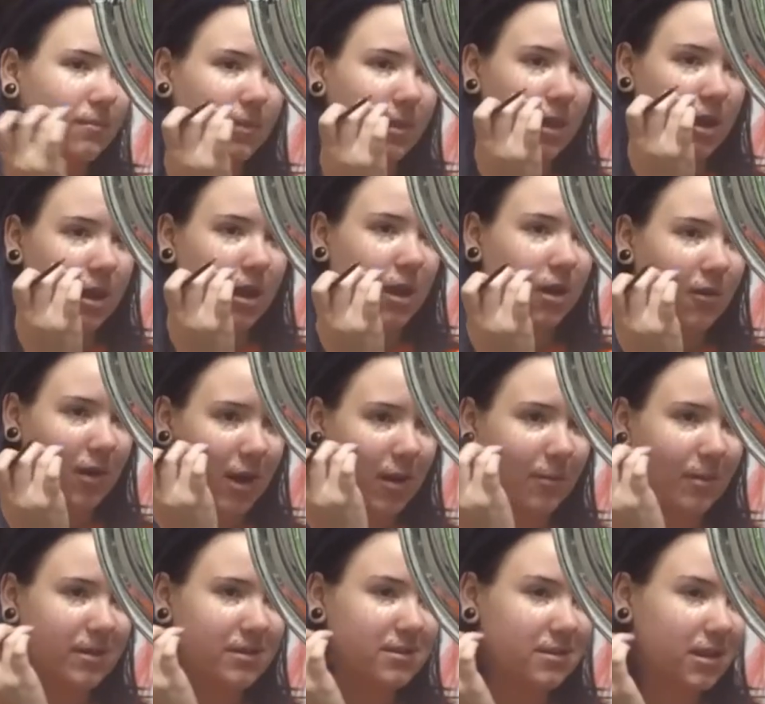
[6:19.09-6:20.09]
you know
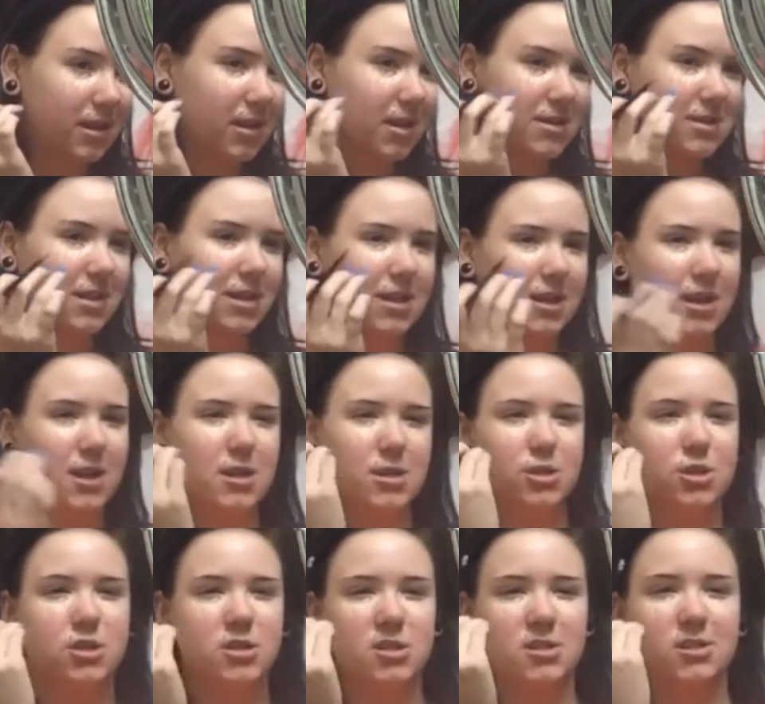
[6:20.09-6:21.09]
how my skin is, like, it
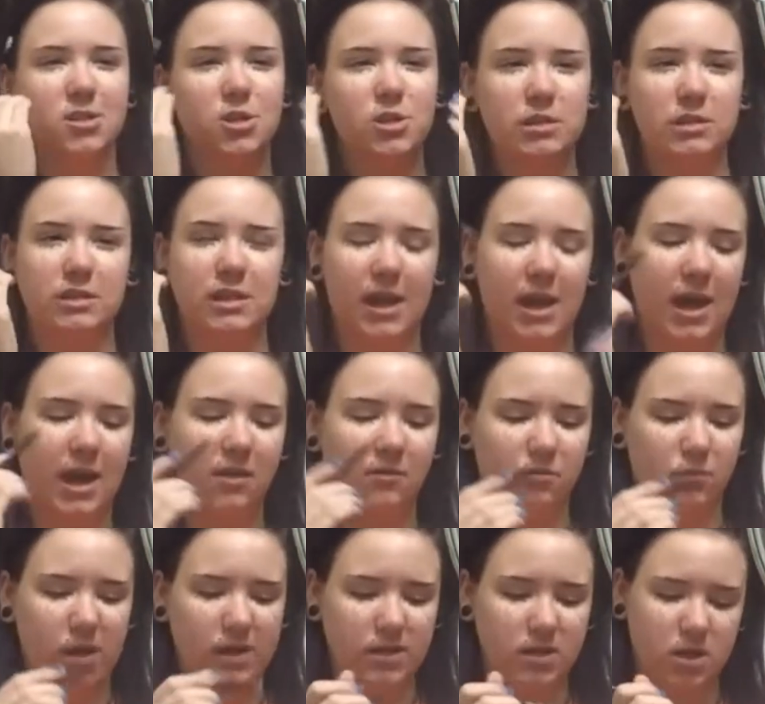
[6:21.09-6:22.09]
just looks like I
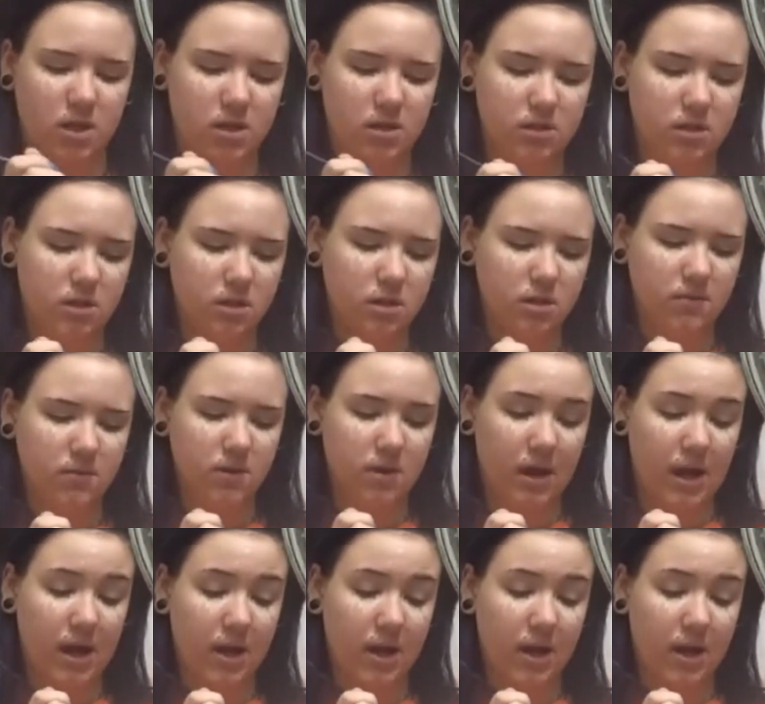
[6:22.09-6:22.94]
have red dots all over.